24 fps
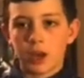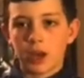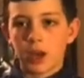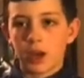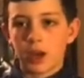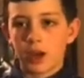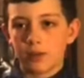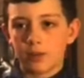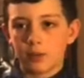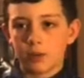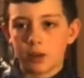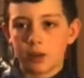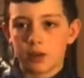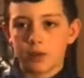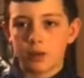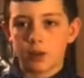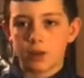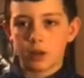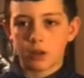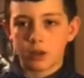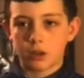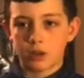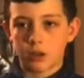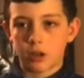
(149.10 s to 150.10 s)
After I
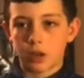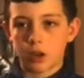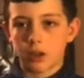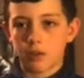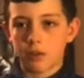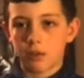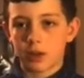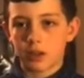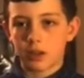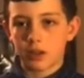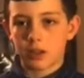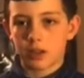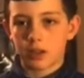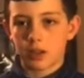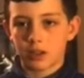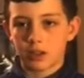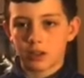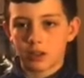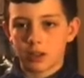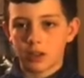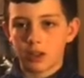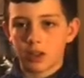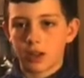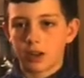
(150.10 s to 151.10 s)
finished all of my
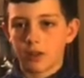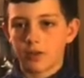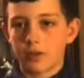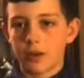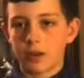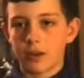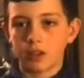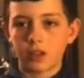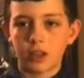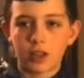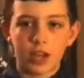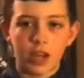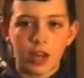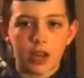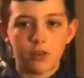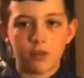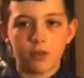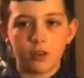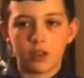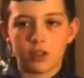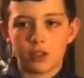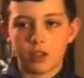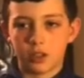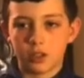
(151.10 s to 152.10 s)
testing, I found the
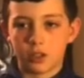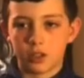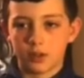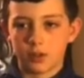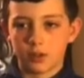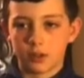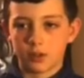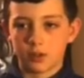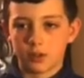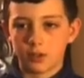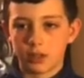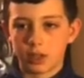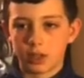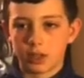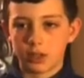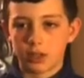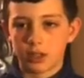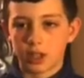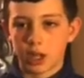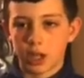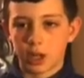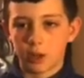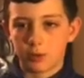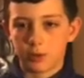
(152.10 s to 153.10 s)
averages of the flight
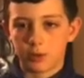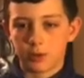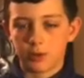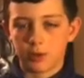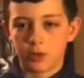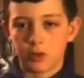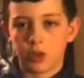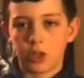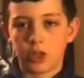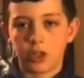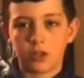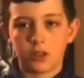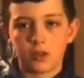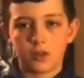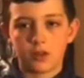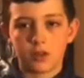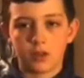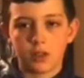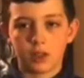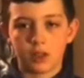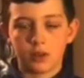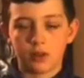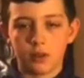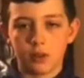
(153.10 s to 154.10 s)
times for each of
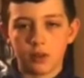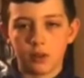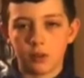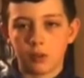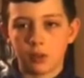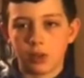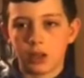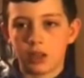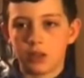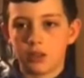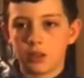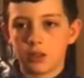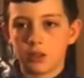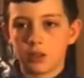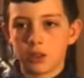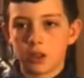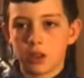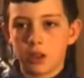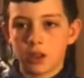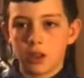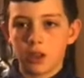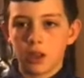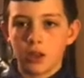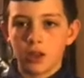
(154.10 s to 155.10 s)
the different weights.
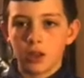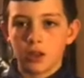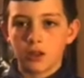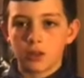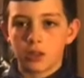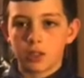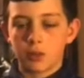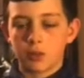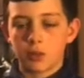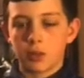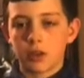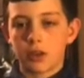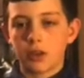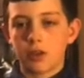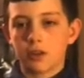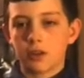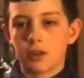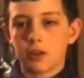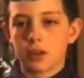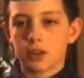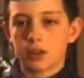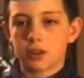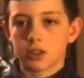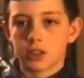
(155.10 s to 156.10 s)
Some other
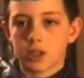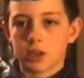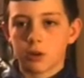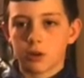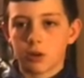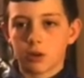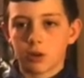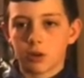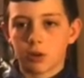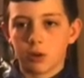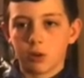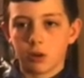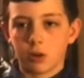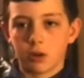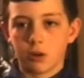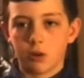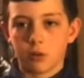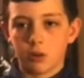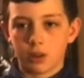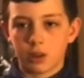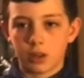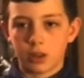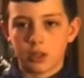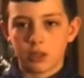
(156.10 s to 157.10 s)
things I recorded
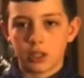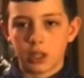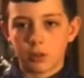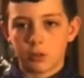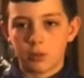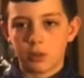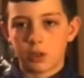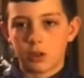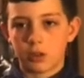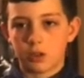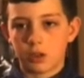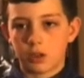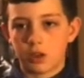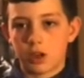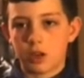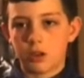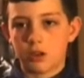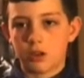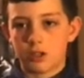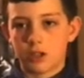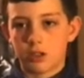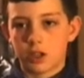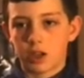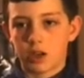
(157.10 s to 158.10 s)
were the temperature
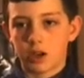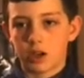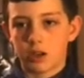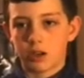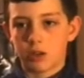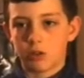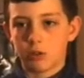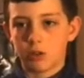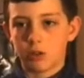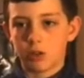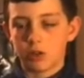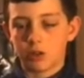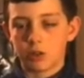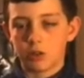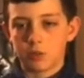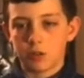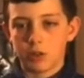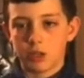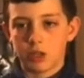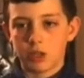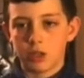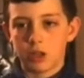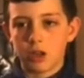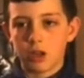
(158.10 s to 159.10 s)
outside and the wind
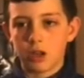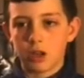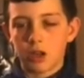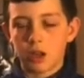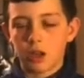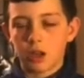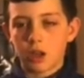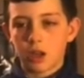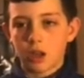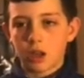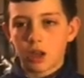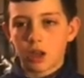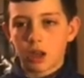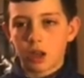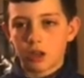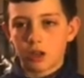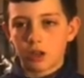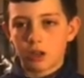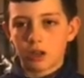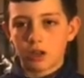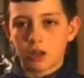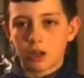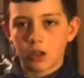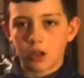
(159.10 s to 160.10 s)
speed. I
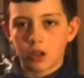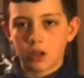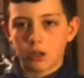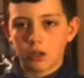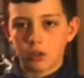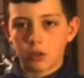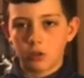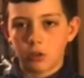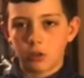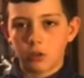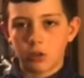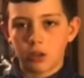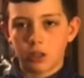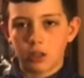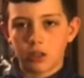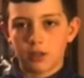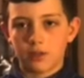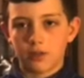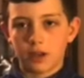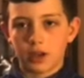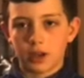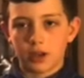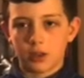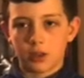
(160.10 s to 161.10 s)
could not control these
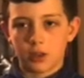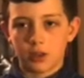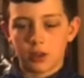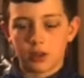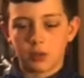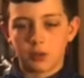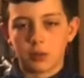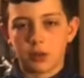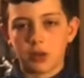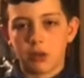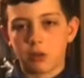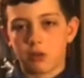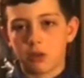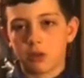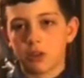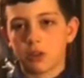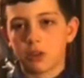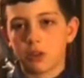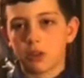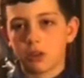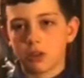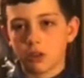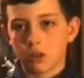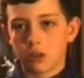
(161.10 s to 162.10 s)
factors, but it was
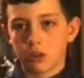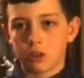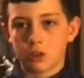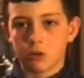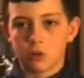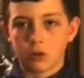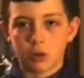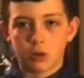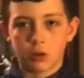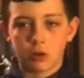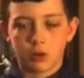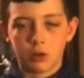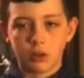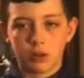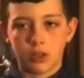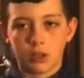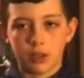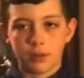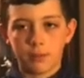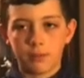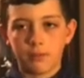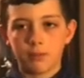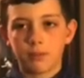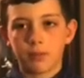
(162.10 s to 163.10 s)
still good to record
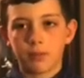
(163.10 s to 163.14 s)
them.